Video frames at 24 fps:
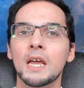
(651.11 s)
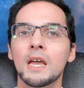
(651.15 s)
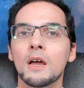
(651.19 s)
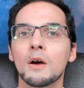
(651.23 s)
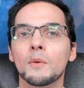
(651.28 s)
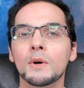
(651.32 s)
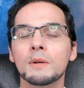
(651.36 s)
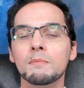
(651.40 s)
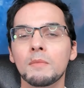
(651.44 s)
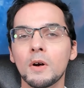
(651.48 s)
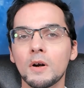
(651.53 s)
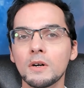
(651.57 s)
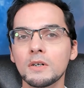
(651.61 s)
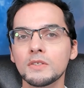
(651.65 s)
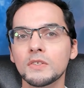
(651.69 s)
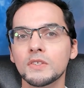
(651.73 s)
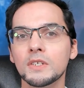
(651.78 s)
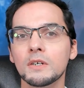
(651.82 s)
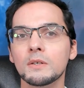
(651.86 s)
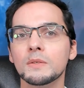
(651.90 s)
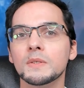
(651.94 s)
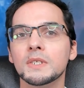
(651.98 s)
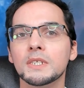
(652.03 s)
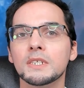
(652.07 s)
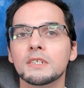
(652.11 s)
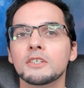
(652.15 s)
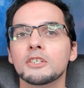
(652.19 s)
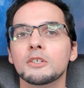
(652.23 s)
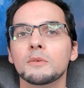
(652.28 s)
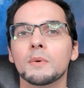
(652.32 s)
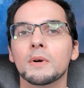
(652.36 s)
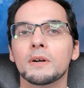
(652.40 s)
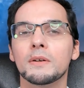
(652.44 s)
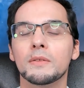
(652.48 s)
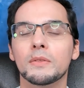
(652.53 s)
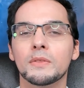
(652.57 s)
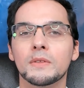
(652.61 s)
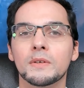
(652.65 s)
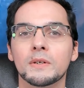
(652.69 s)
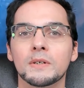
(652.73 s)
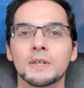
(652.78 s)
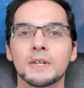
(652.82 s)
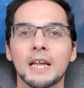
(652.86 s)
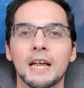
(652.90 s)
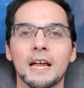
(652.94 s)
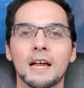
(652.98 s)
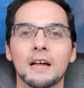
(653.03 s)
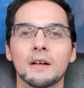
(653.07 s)
When Mars goes into our
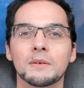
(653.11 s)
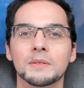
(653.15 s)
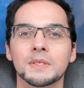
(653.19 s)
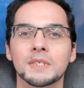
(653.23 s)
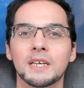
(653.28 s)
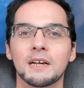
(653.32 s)
third house,